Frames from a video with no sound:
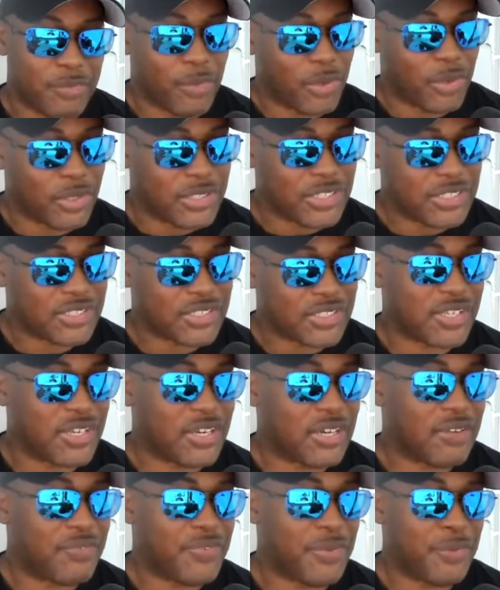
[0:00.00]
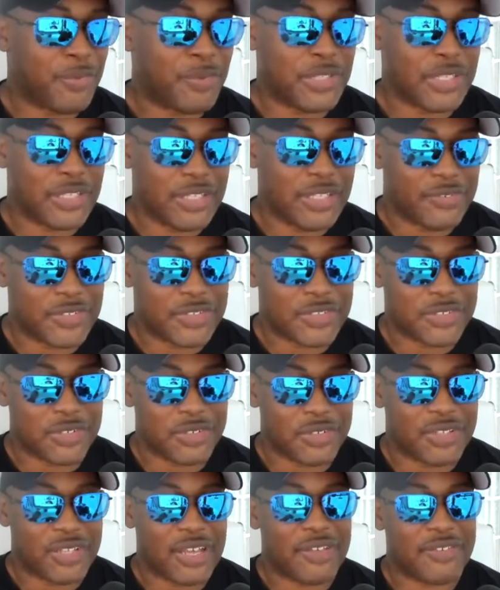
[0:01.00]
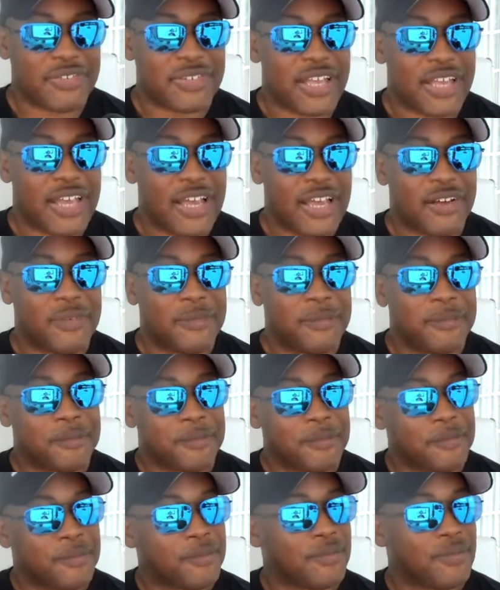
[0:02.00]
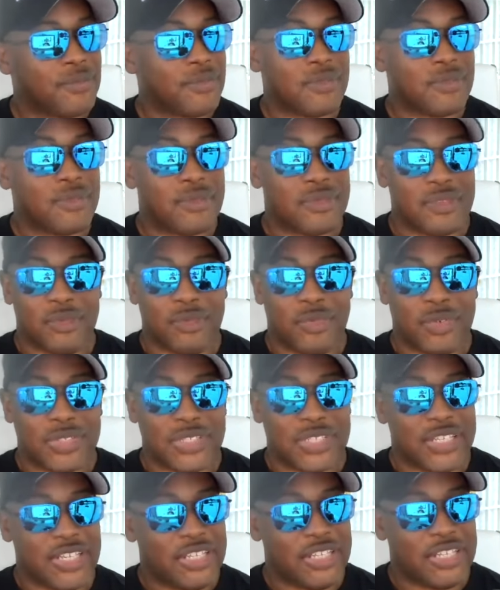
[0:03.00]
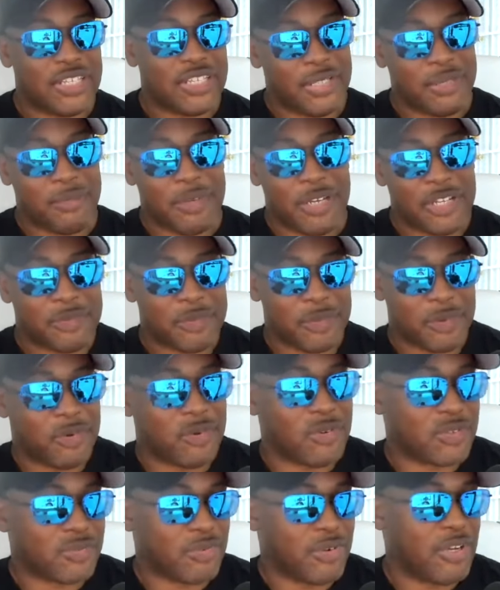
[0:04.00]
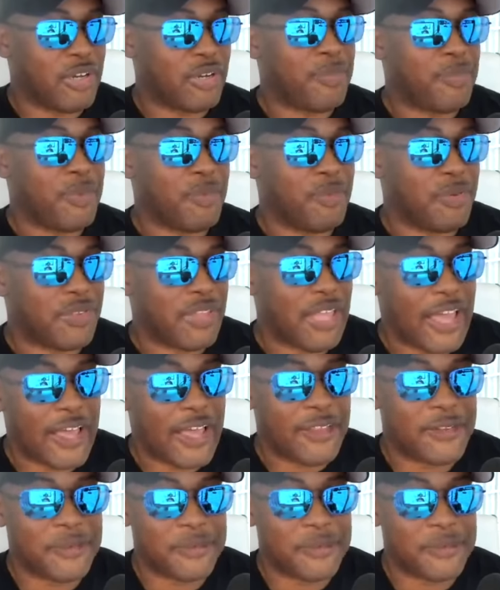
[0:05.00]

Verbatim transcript: wanting stuff, you want to live a certain lifestyle. Once again, the money management course will help you with that.